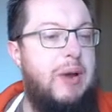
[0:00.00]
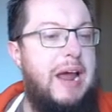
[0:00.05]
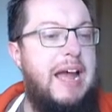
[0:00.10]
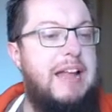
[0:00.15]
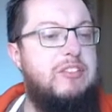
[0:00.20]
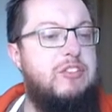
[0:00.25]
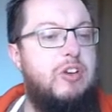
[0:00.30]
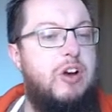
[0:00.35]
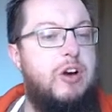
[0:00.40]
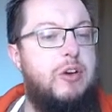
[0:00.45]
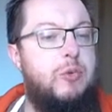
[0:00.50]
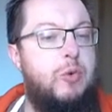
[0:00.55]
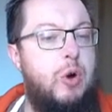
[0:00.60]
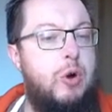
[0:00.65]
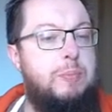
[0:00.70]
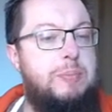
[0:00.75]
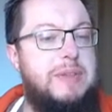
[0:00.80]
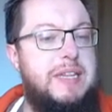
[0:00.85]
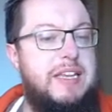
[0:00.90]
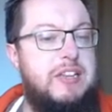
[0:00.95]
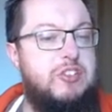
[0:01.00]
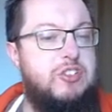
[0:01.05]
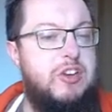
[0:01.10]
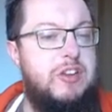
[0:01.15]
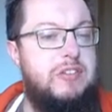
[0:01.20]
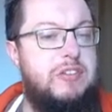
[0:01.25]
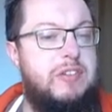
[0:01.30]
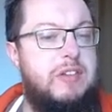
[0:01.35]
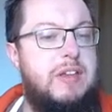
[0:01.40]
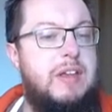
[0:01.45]
rats on rope
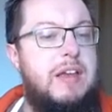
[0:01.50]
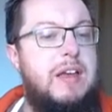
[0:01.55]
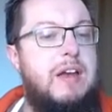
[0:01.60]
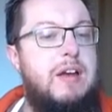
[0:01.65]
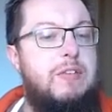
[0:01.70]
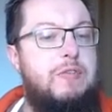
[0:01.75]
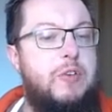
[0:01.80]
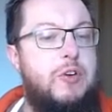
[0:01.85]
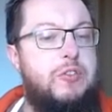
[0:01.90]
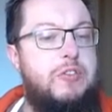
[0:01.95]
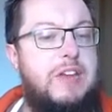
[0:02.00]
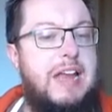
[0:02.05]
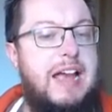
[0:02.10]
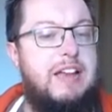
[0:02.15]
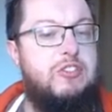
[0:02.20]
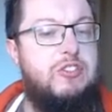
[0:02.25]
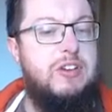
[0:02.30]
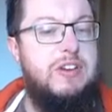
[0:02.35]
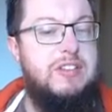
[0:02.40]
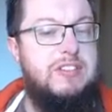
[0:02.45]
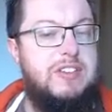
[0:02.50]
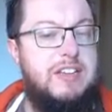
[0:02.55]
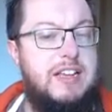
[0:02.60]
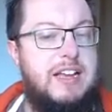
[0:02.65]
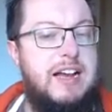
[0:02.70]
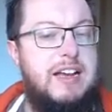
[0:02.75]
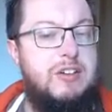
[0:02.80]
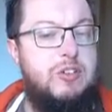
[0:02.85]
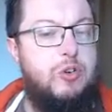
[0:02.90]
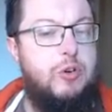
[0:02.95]
leashes. First action is to
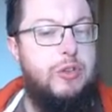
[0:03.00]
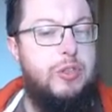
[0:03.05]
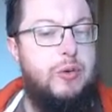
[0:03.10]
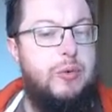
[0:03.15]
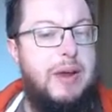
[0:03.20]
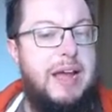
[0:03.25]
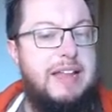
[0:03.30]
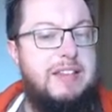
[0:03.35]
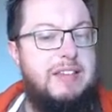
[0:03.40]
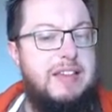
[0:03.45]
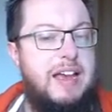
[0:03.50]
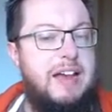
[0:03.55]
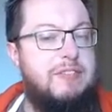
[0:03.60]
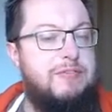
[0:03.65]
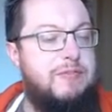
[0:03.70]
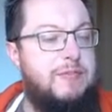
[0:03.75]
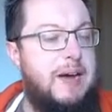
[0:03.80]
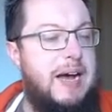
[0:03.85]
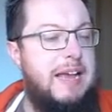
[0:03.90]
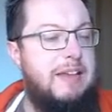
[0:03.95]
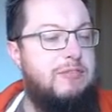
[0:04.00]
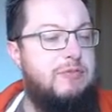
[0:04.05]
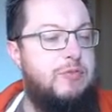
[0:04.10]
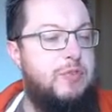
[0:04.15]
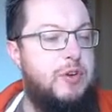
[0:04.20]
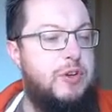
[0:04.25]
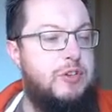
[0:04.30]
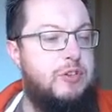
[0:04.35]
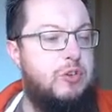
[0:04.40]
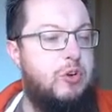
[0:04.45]
cut, or the rats have
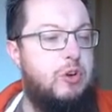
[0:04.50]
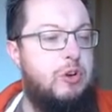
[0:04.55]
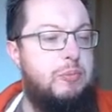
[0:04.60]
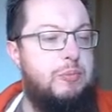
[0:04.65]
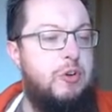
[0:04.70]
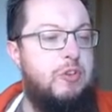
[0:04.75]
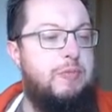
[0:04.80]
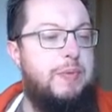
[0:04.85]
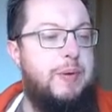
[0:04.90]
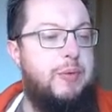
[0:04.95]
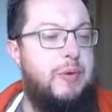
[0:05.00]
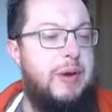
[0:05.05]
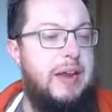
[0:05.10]
5-foot total movement